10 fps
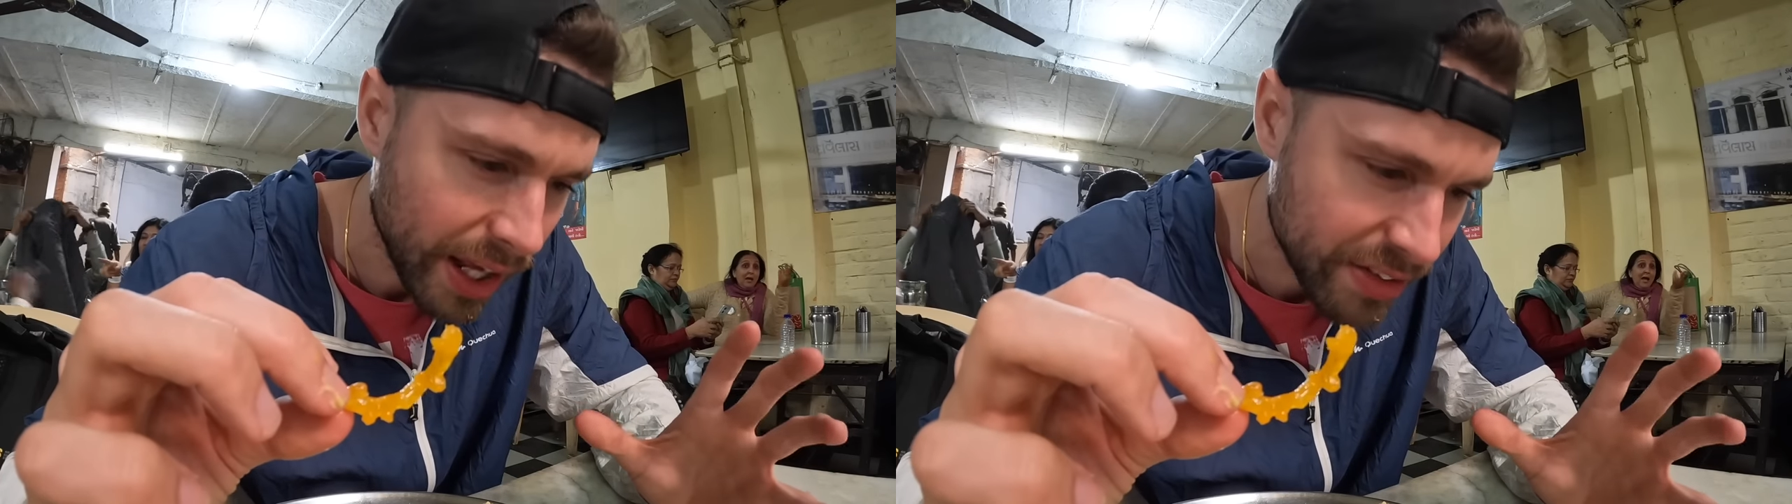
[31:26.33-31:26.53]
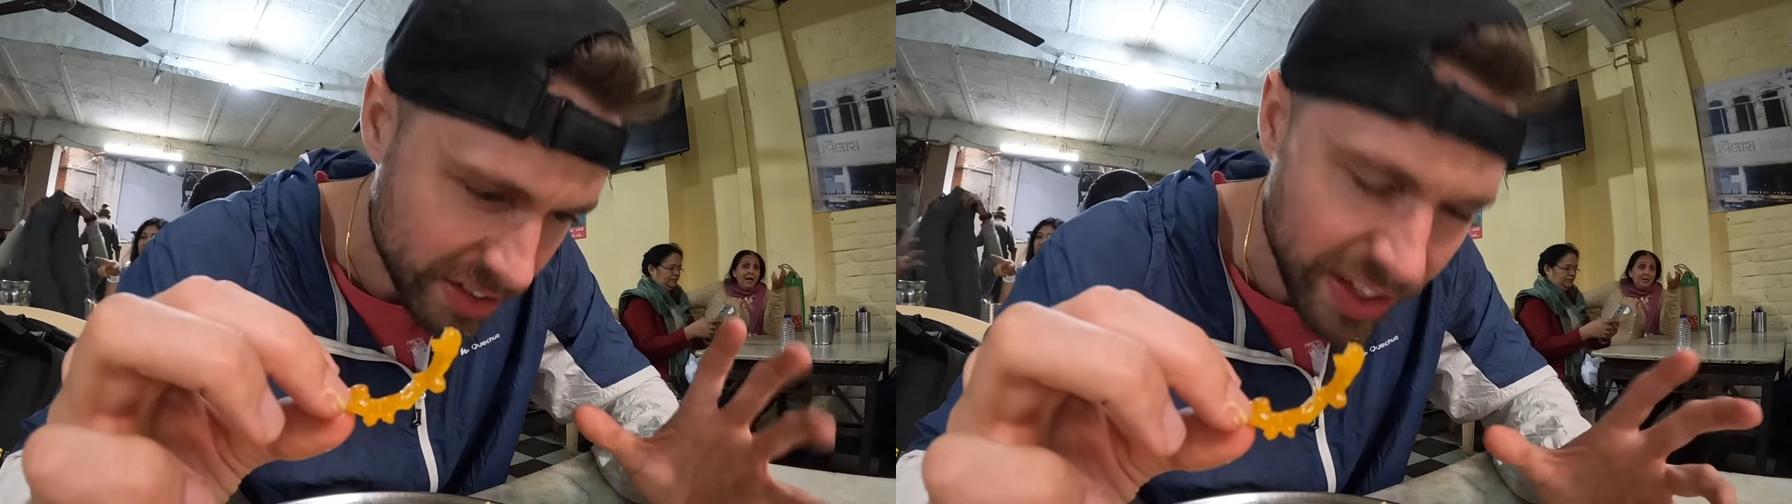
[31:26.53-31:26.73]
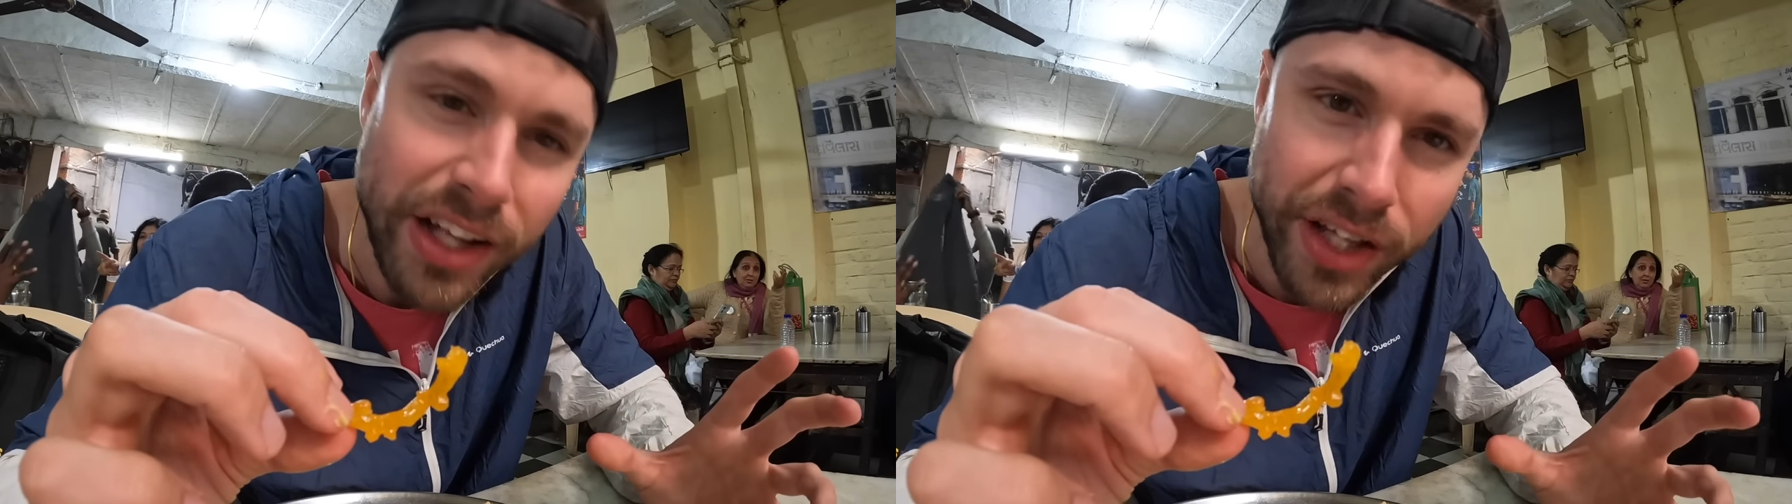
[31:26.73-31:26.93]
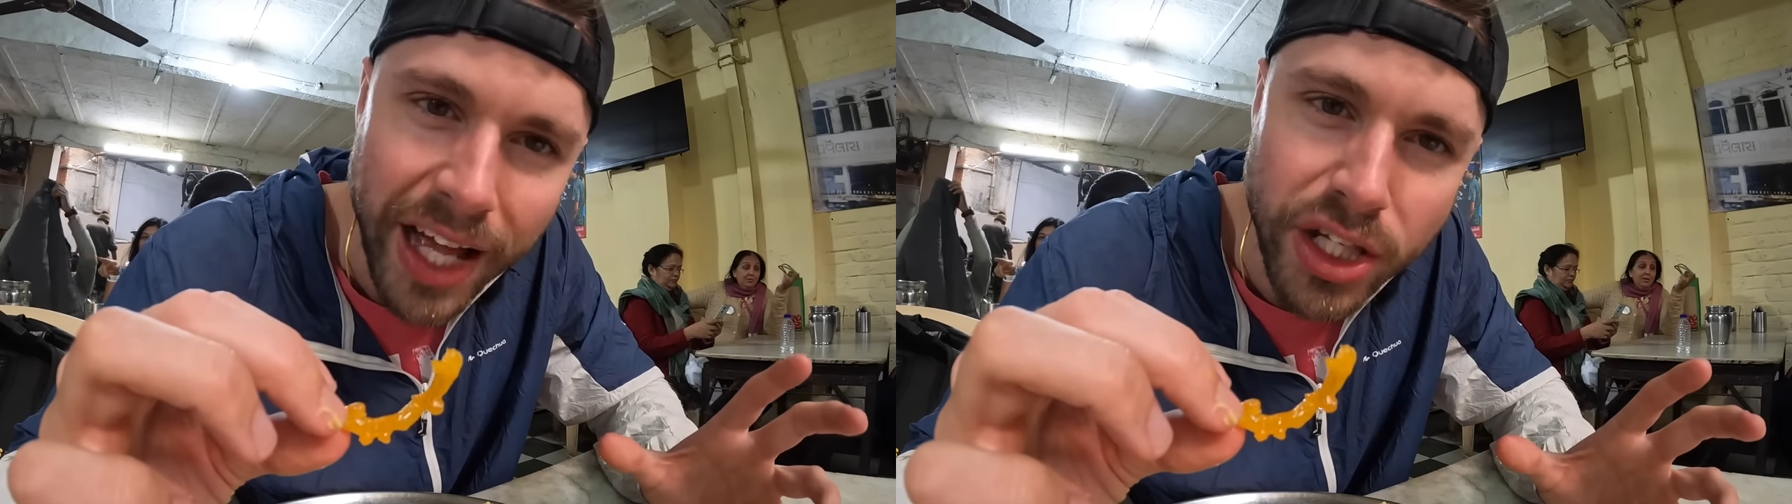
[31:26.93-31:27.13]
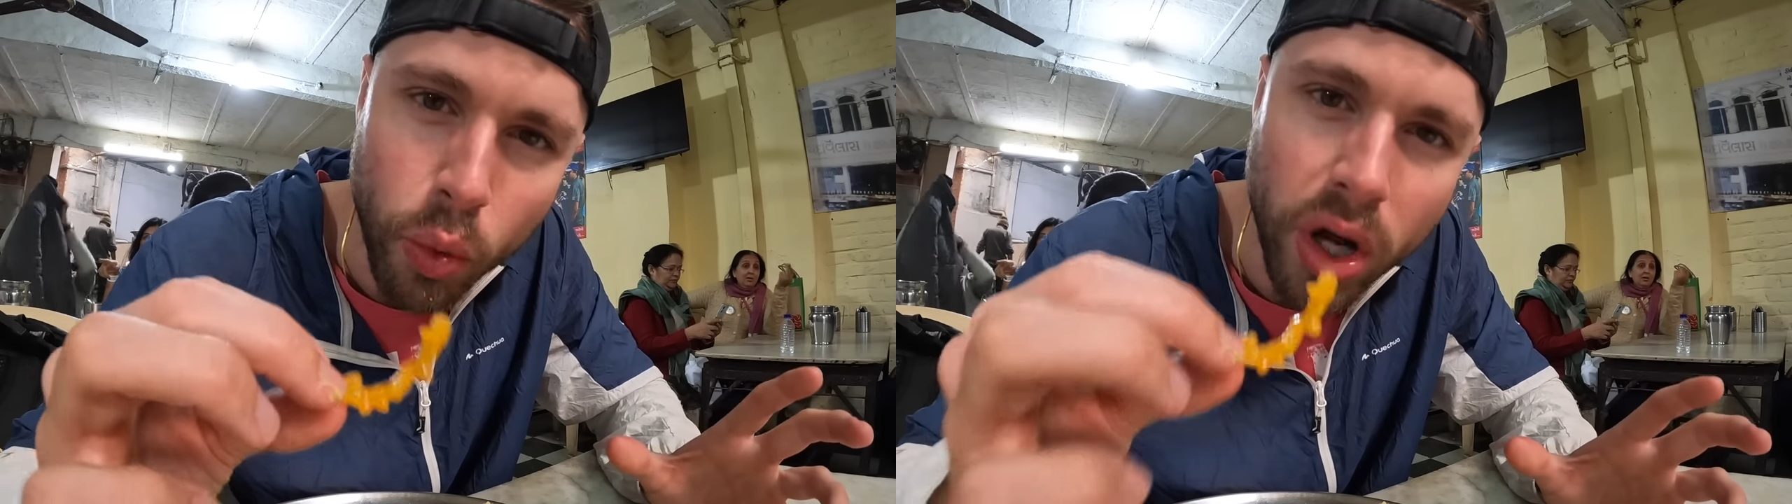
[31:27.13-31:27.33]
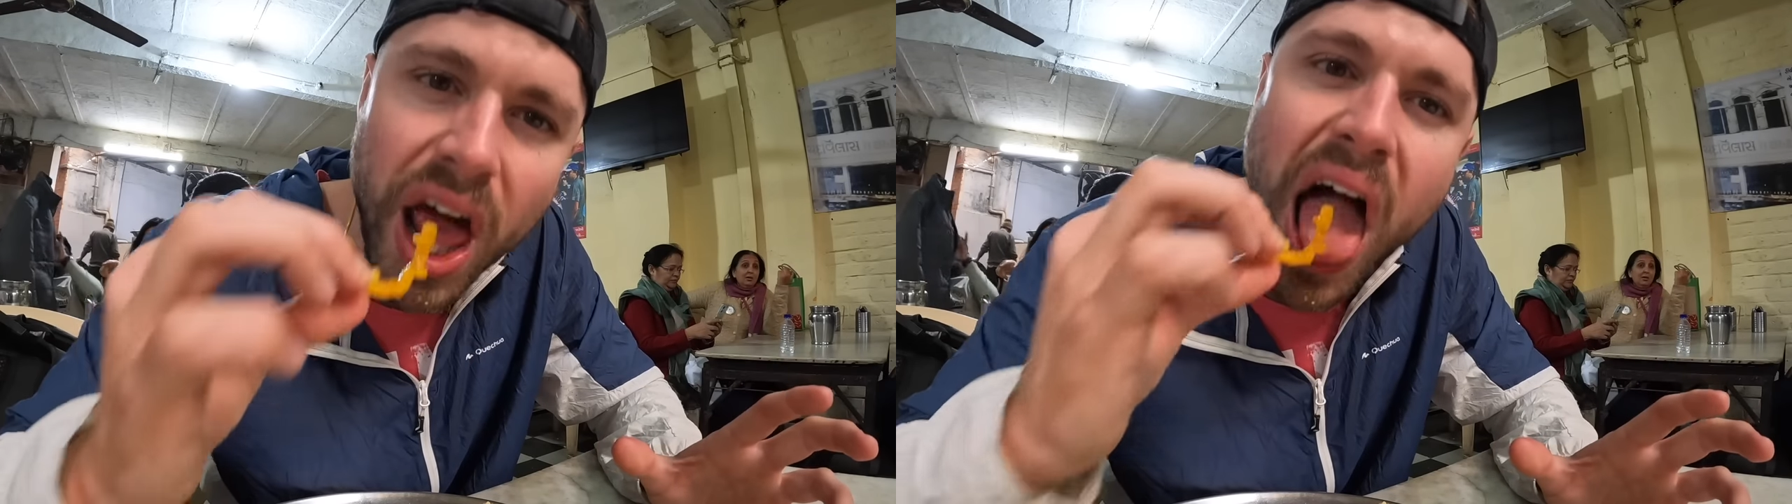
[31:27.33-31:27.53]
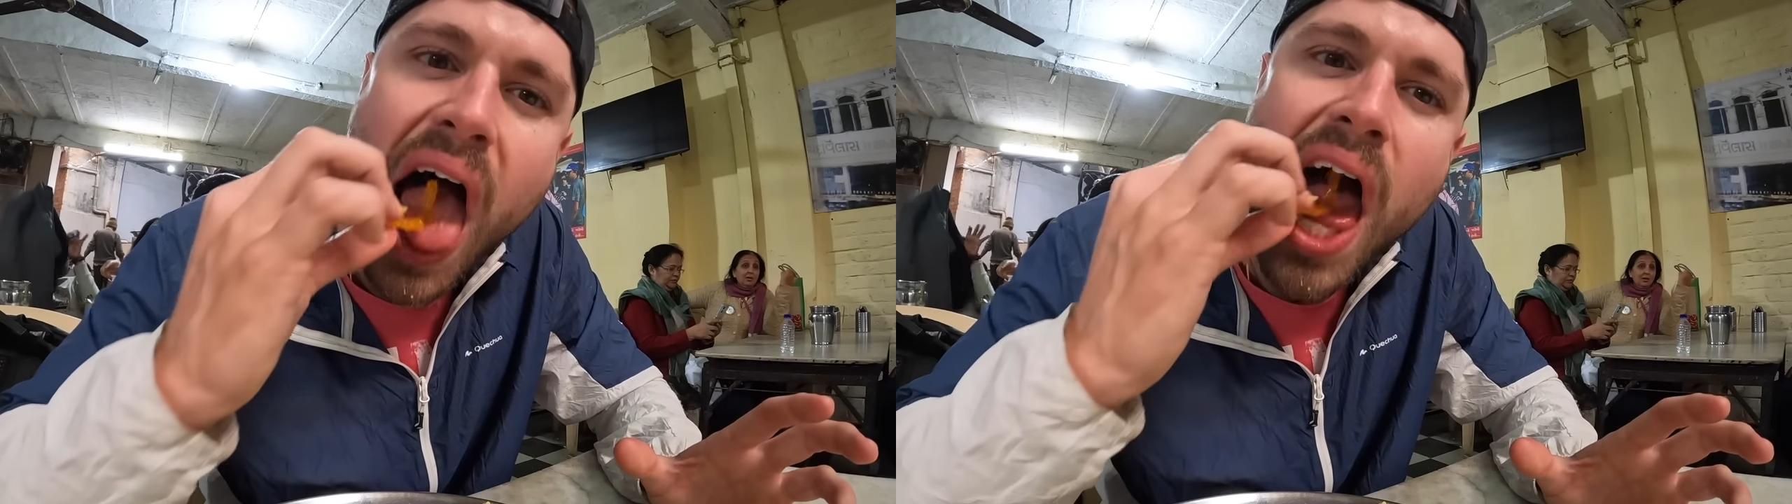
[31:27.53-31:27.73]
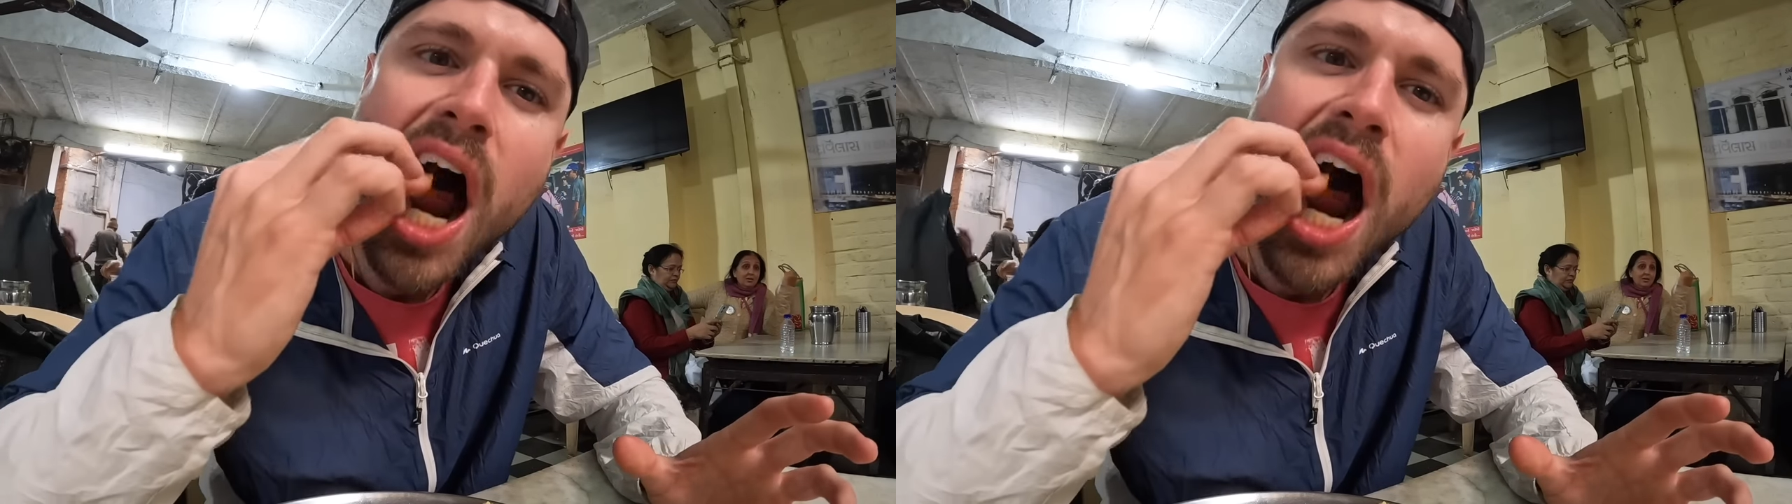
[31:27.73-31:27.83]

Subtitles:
It's exactly how you want it.